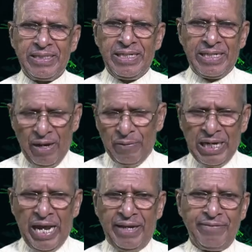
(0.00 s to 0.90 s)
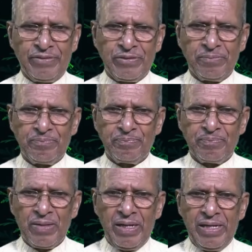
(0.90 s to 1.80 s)
in our lives.
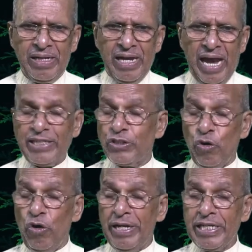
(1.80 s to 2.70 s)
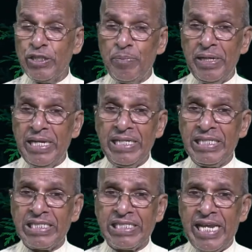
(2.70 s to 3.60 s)
And so let us begin
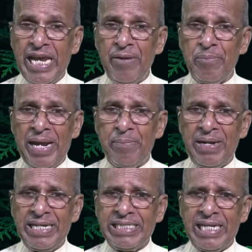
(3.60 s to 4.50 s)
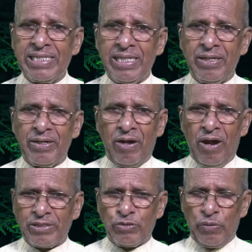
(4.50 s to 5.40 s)
this day by meditating
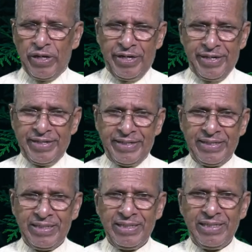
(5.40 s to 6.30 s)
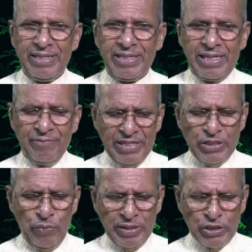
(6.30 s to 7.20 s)
God's word given
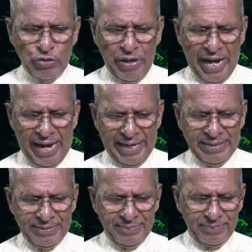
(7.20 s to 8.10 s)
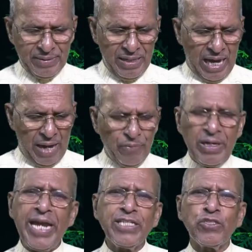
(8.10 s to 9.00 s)
to us today. I would
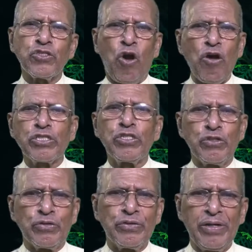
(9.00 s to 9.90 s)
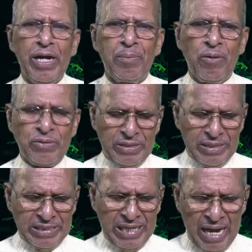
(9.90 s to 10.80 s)
like to talk to you about
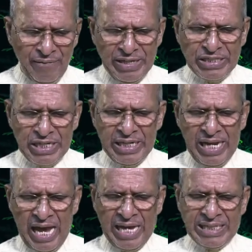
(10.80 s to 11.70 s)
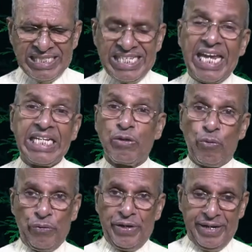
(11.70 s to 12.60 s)
salvation and
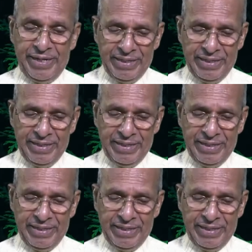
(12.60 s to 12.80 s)
sainthood.